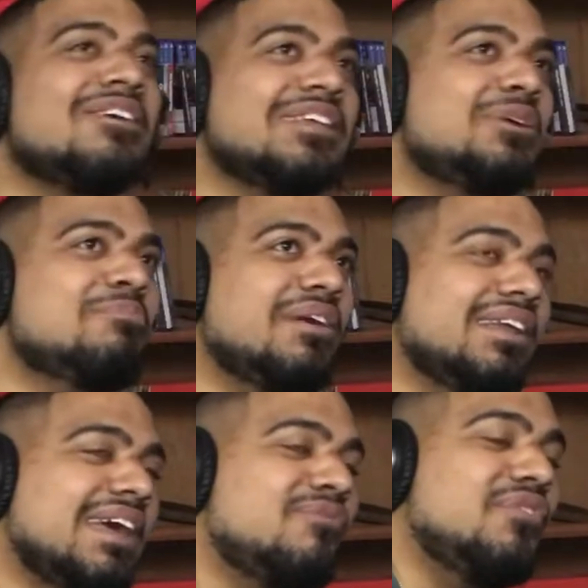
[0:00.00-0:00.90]
a little
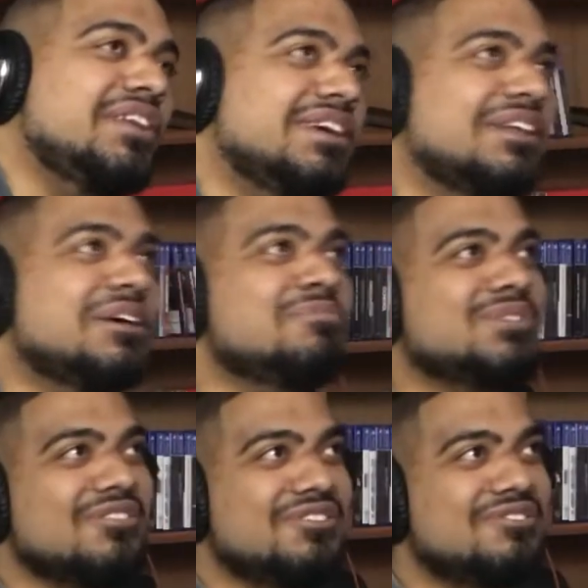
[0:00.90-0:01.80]
like funny clips
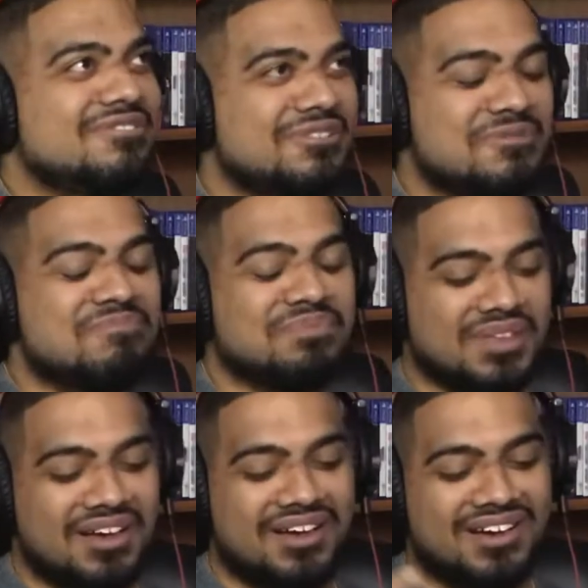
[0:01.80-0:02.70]
on YouTube,
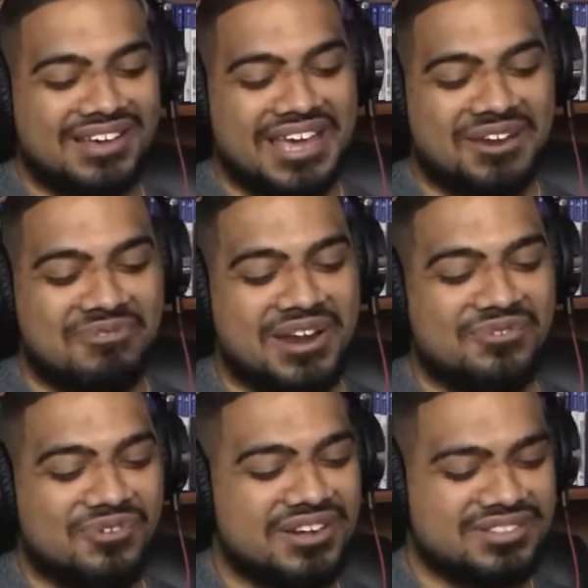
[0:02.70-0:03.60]
getting ready
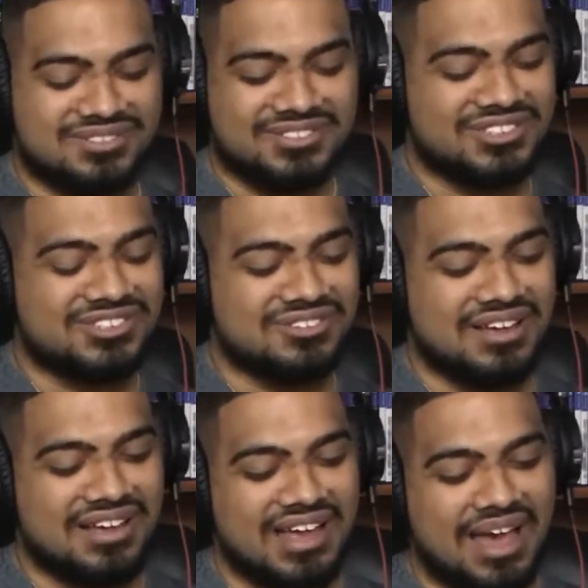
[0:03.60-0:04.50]
for it, just to
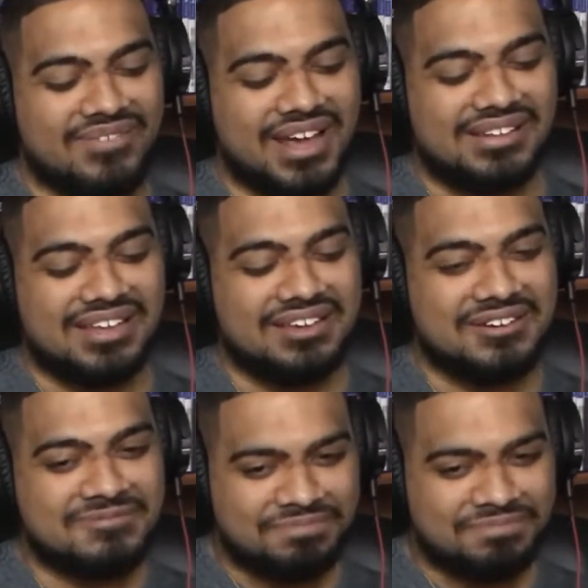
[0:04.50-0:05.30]
have an idea,